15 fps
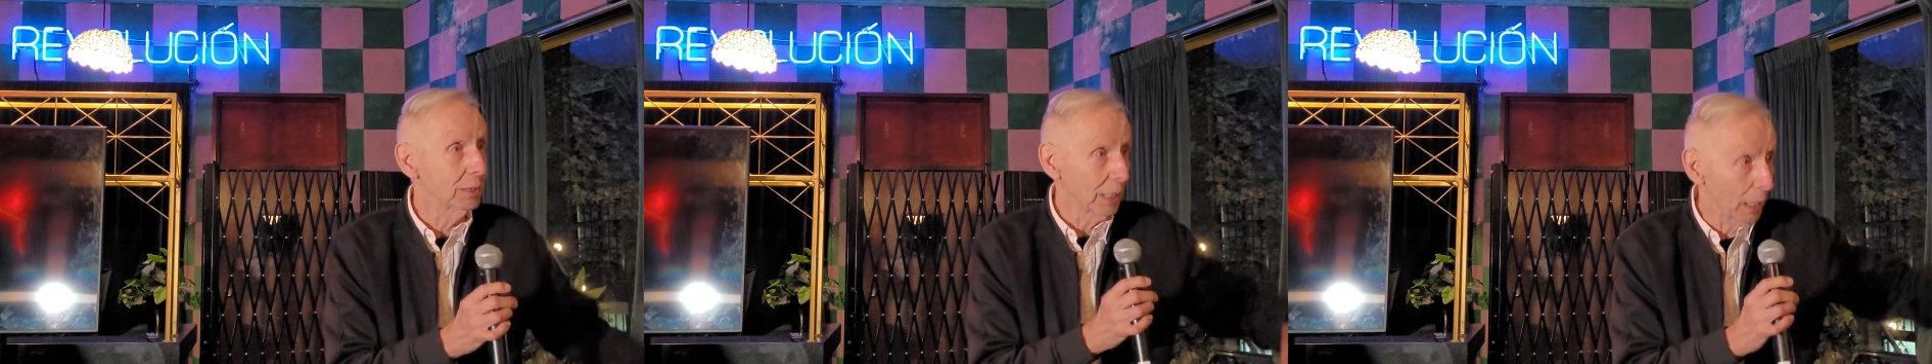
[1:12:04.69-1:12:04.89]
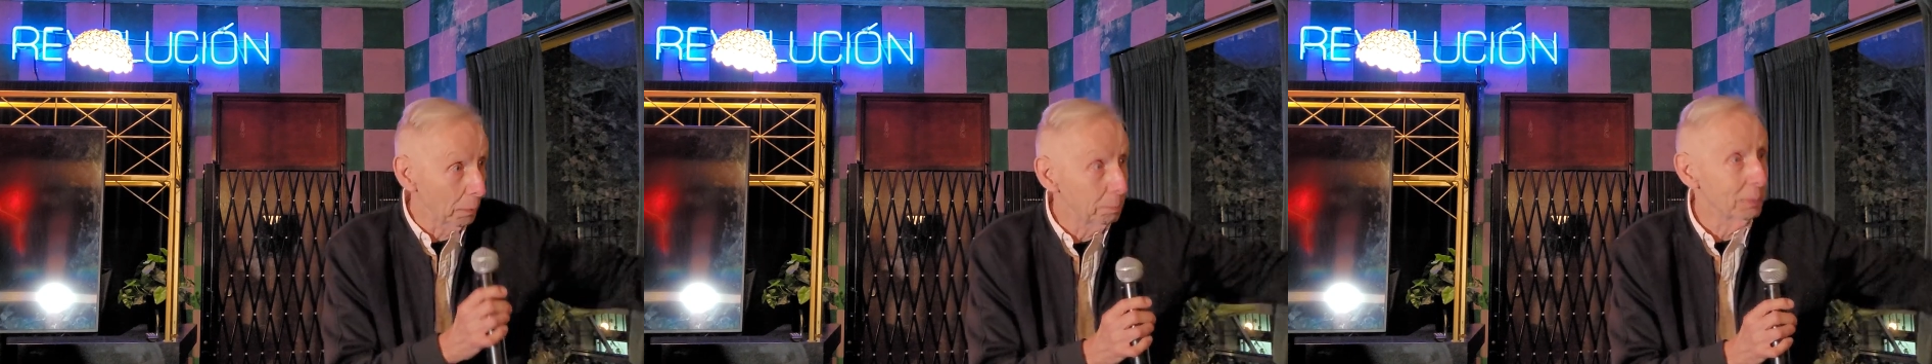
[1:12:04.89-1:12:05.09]

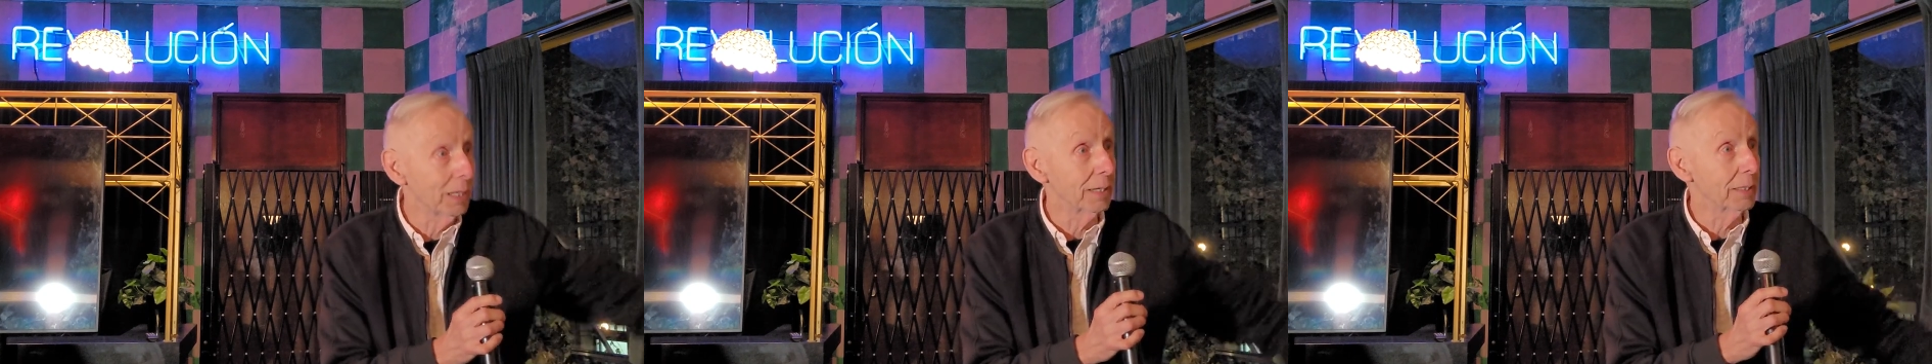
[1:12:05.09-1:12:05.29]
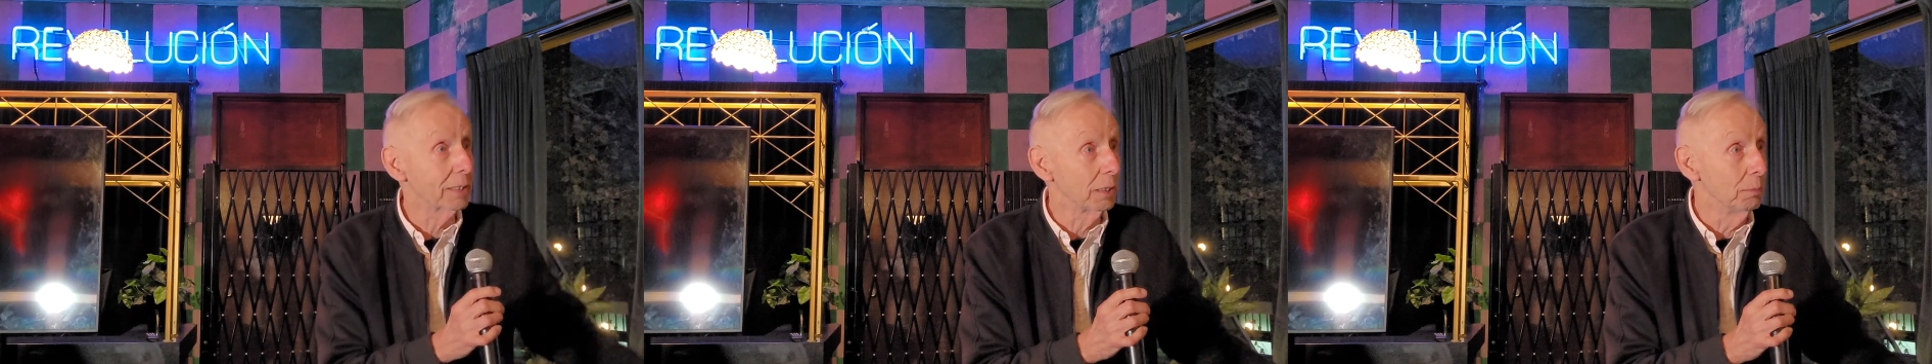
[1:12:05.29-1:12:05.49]
capital
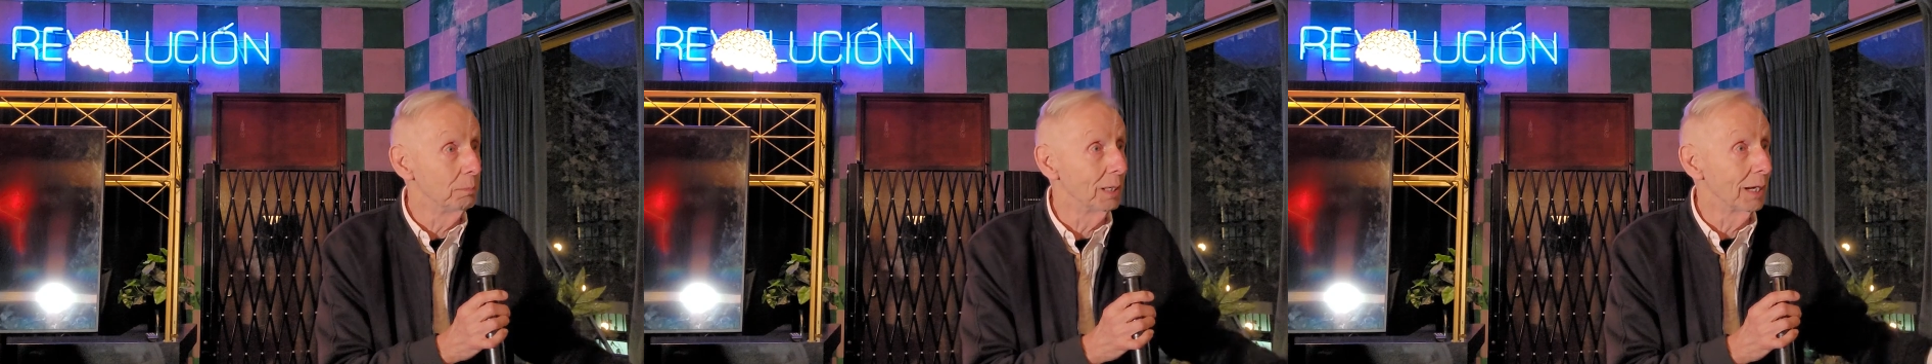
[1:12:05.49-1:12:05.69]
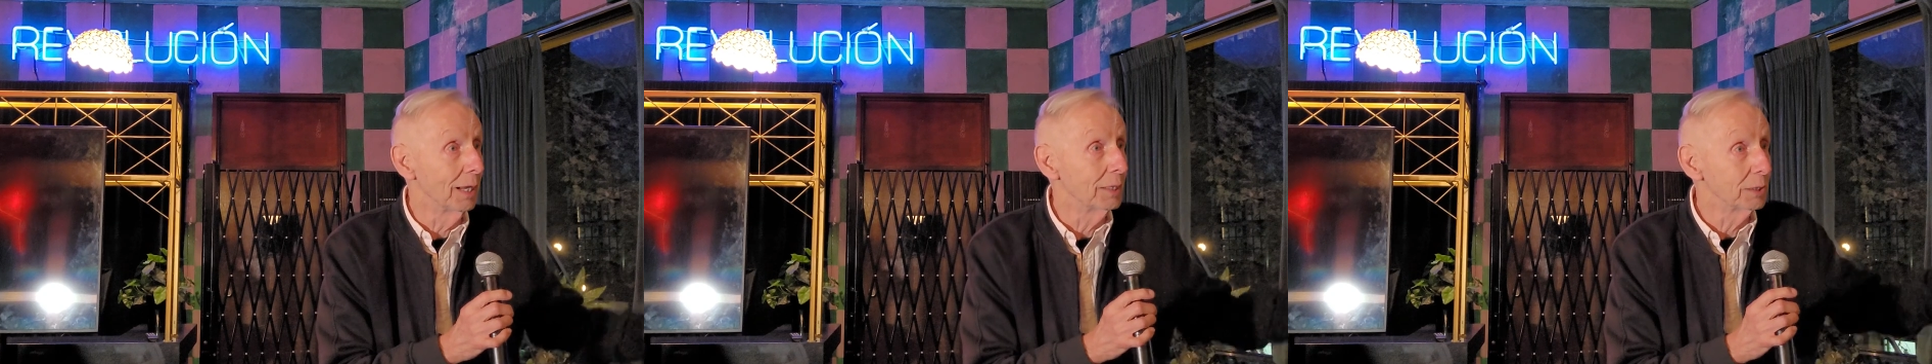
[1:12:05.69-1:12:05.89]

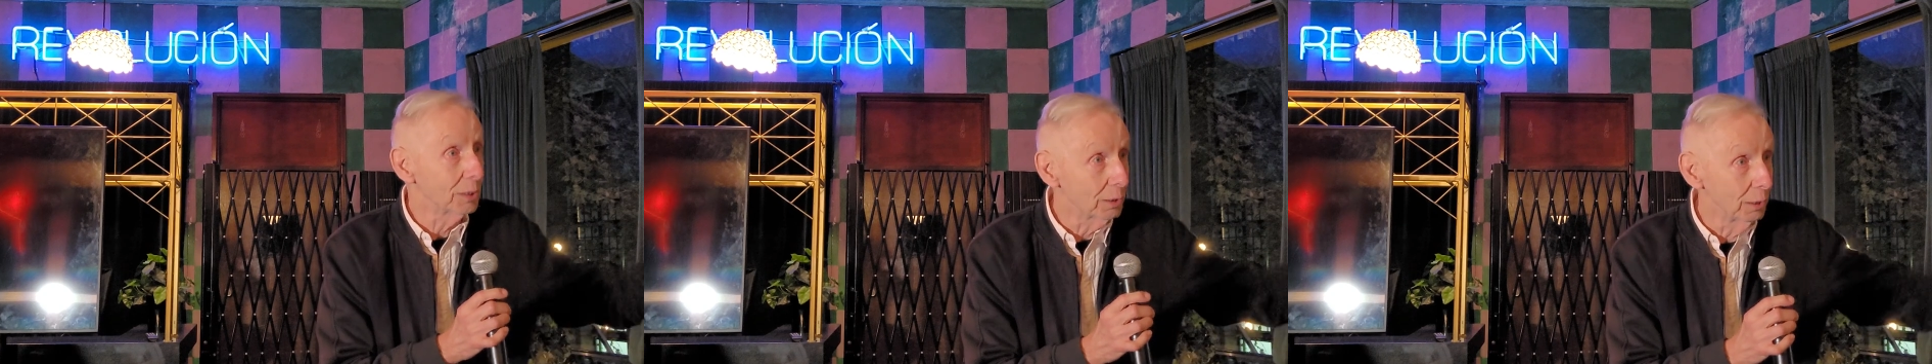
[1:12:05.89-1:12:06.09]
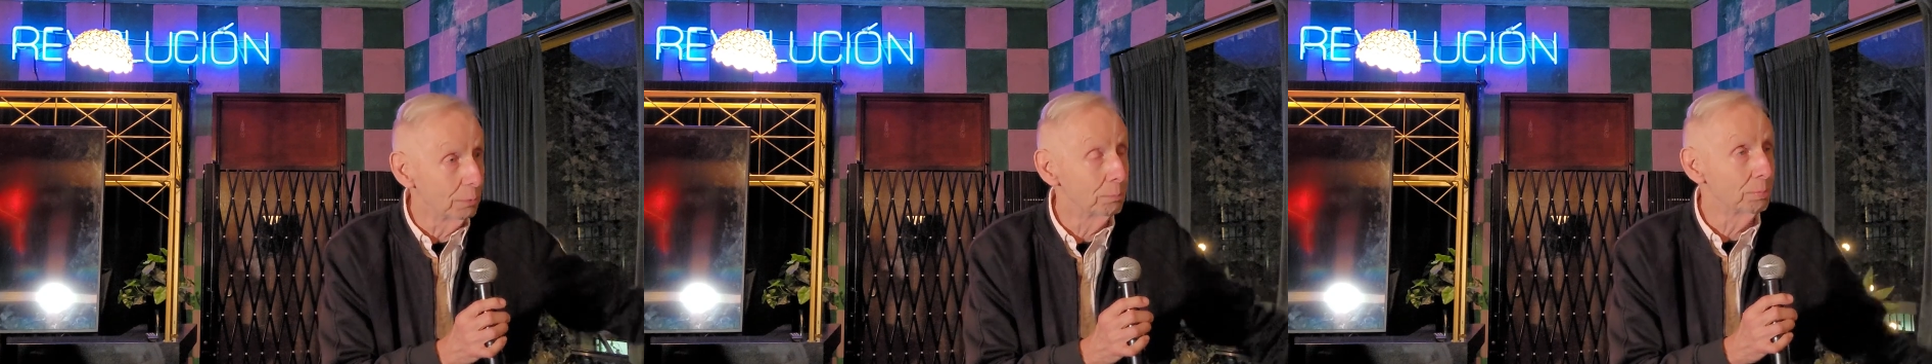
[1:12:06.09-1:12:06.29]

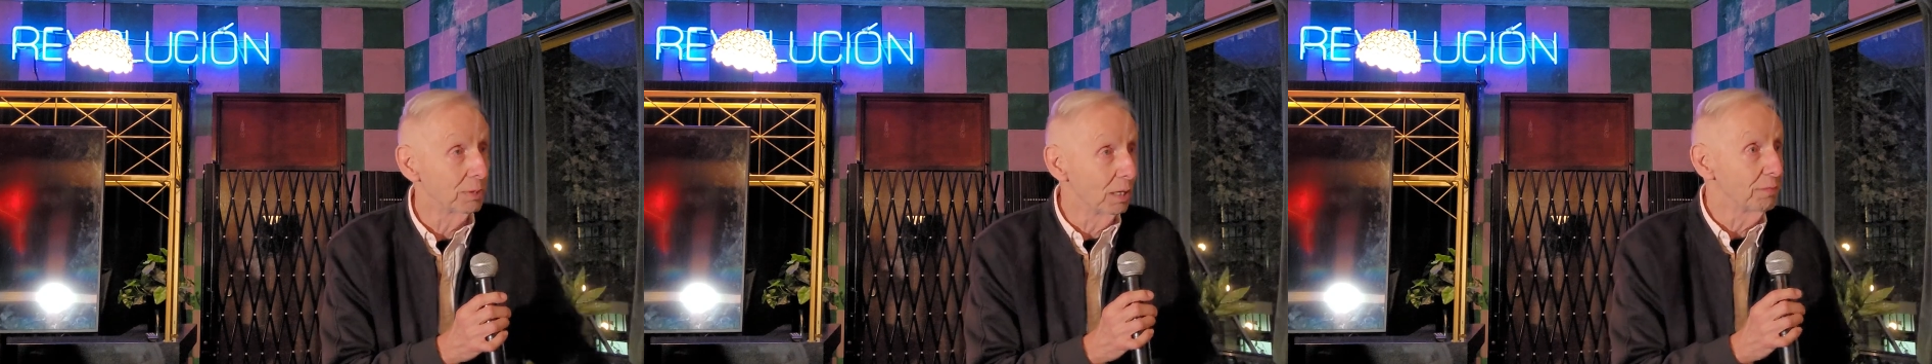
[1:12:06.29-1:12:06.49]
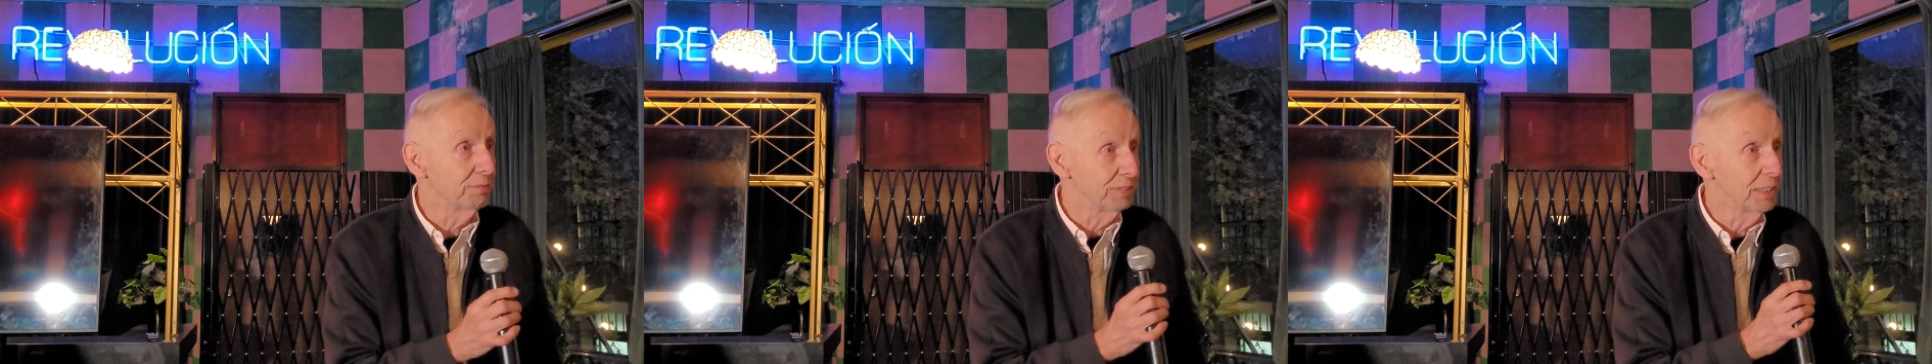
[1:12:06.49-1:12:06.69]
accumulation and
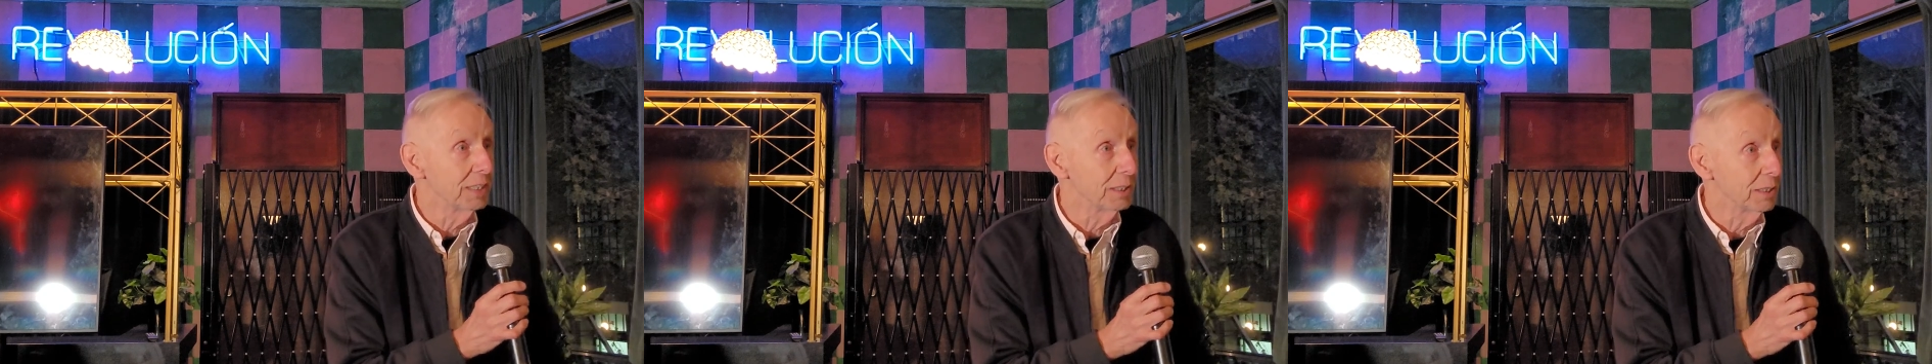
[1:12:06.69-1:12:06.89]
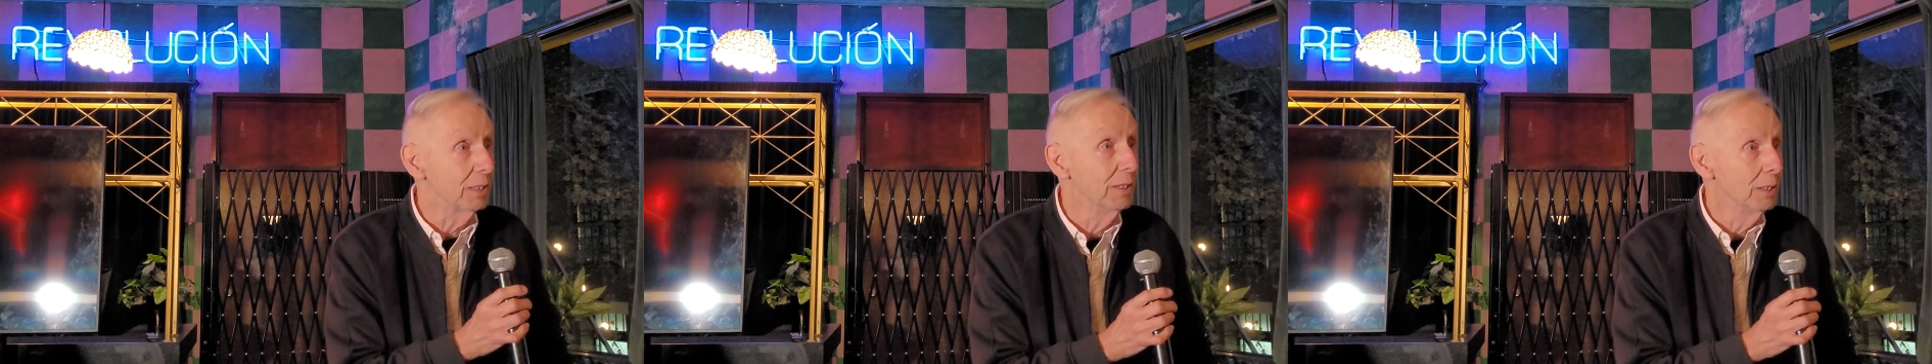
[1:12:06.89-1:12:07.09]

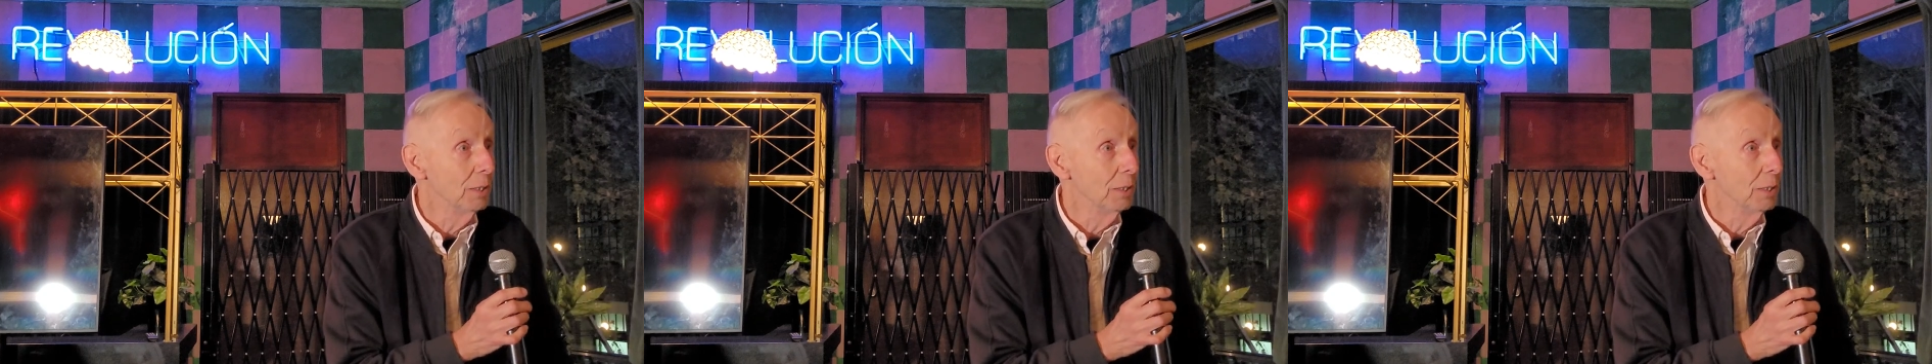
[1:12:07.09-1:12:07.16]
profits,